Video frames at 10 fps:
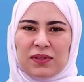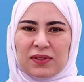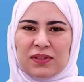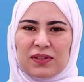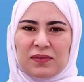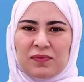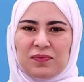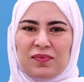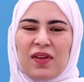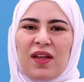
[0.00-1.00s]
So
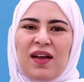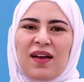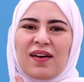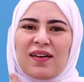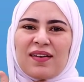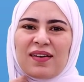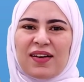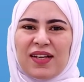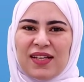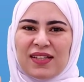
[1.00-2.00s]
how are you going